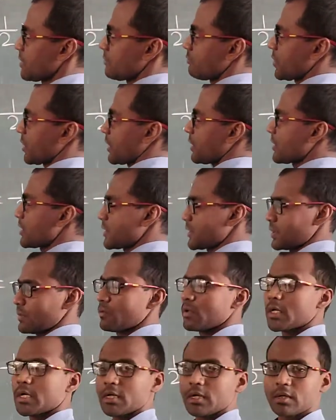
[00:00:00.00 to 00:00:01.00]
But in a
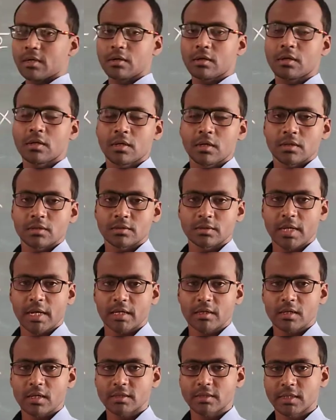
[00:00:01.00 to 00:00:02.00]
square,
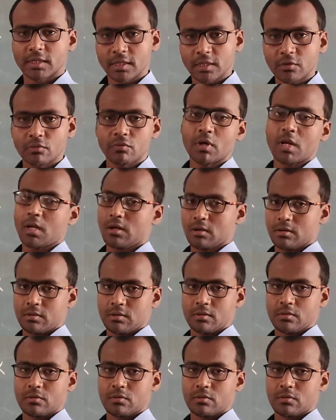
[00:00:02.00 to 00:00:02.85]
diagonals are equal.